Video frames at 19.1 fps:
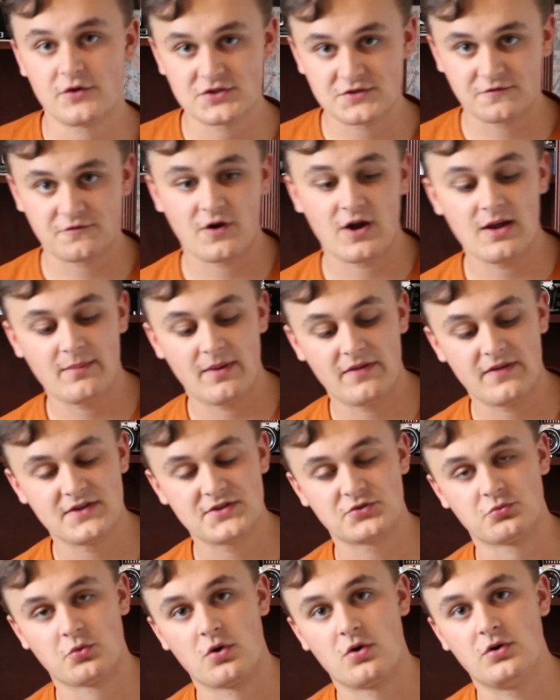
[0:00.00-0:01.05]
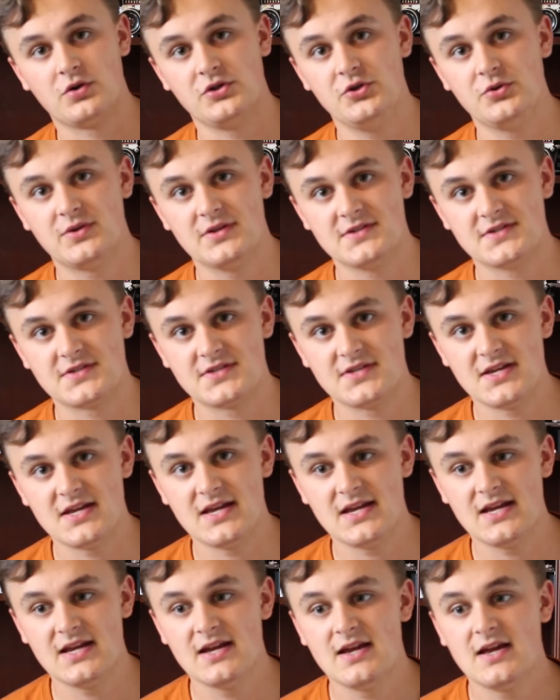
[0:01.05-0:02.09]
frame on this roll, you can
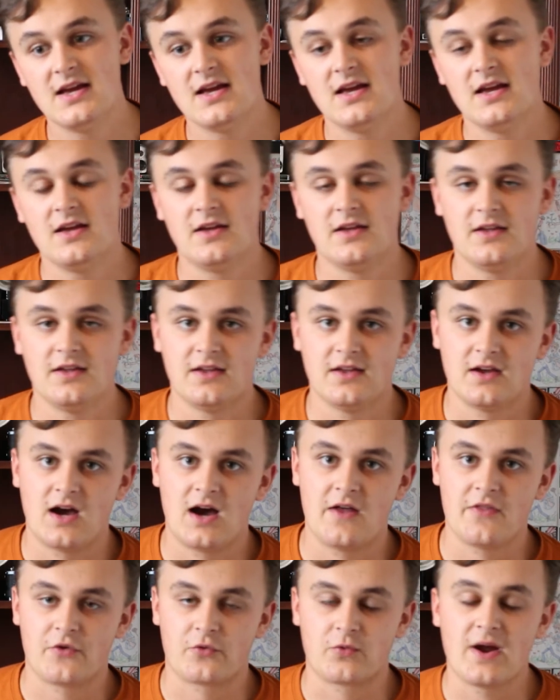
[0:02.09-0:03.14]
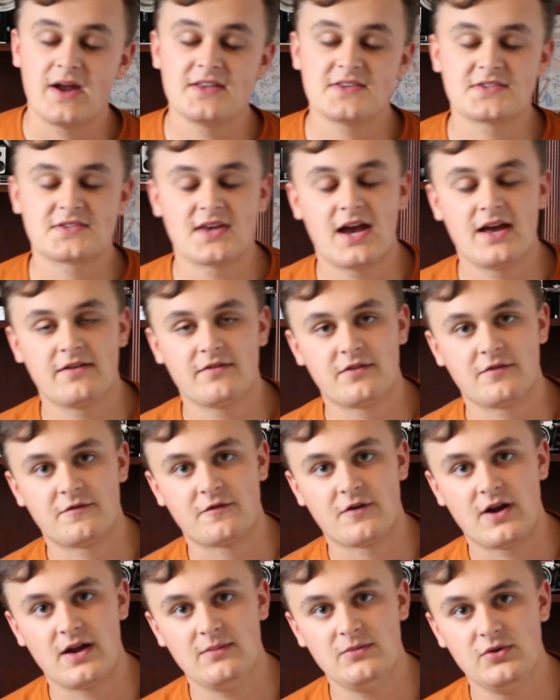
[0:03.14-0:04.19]
see on the right side of the frame,